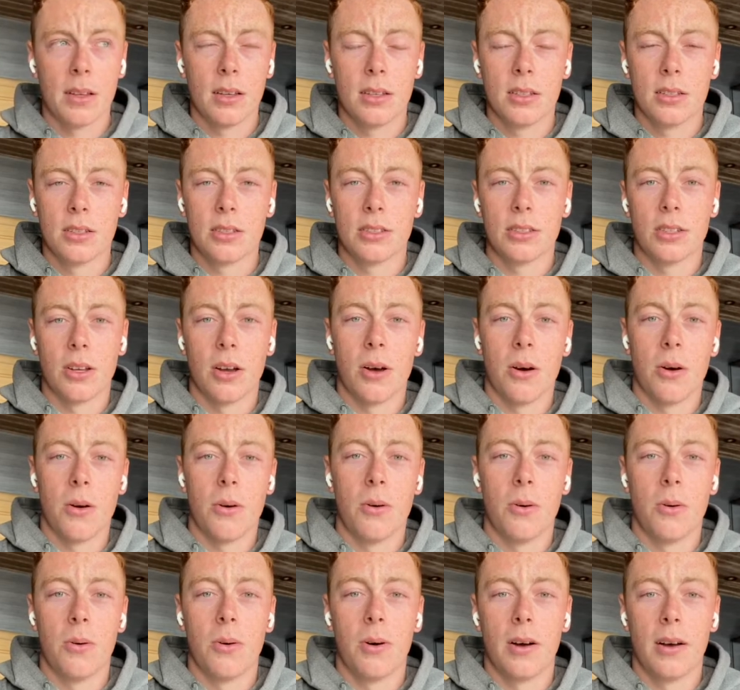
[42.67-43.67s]

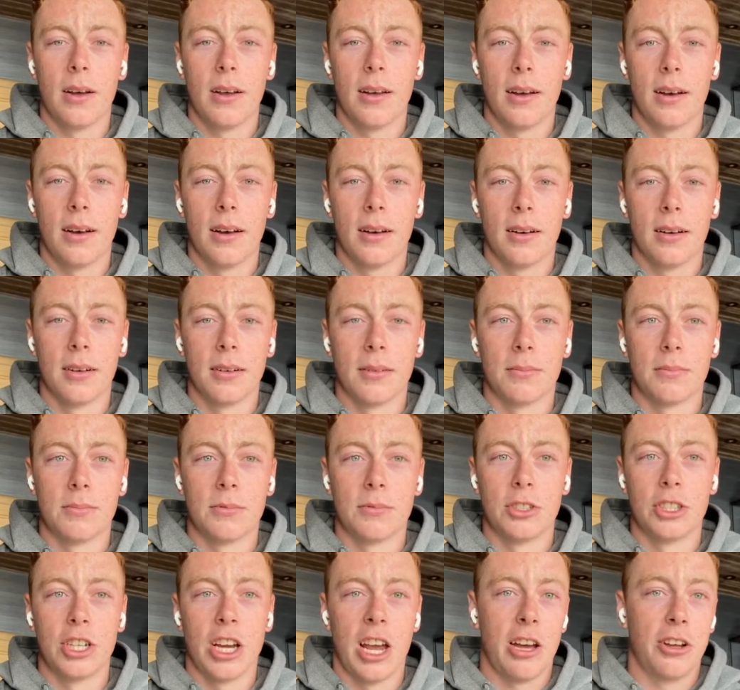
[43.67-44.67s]
So
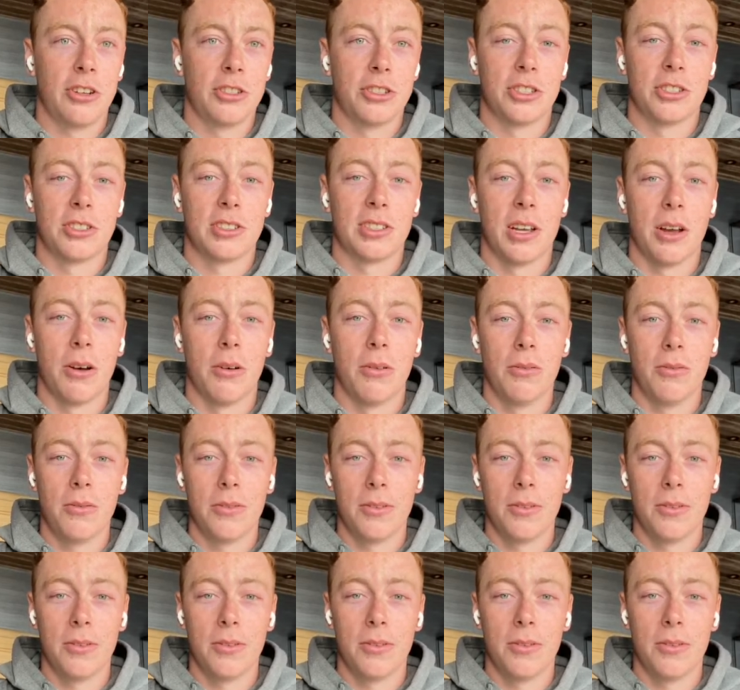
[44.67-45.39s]
challenge yourself